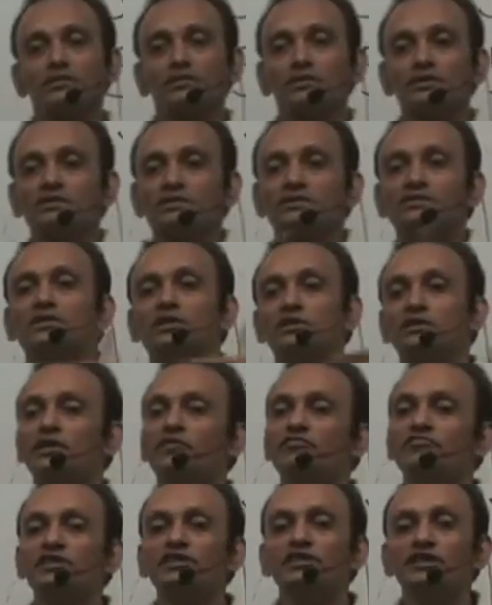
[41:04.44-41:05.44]
it's the
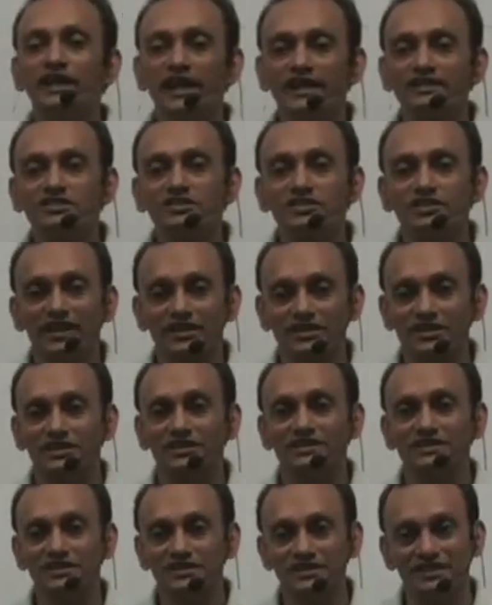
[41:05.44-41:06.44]
drift in the x direction,
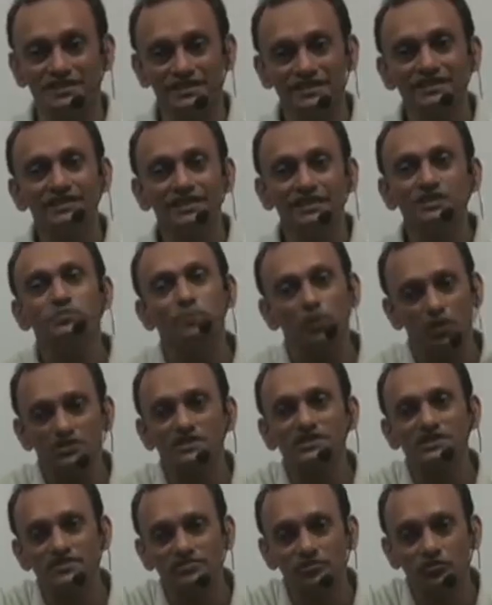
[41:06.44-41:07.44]
isn't it? It's
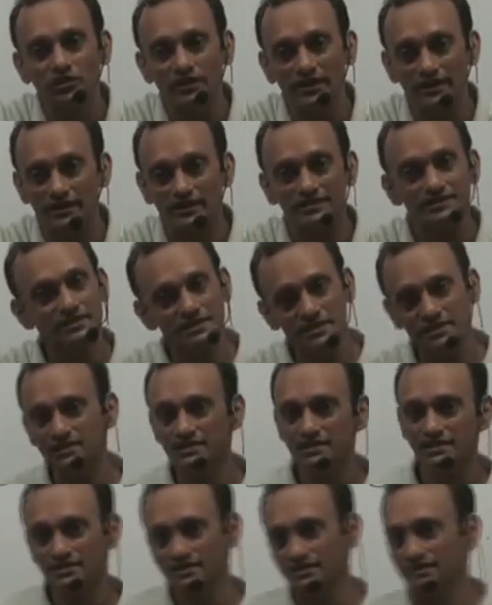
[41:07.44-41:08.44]
positive only, isn't it?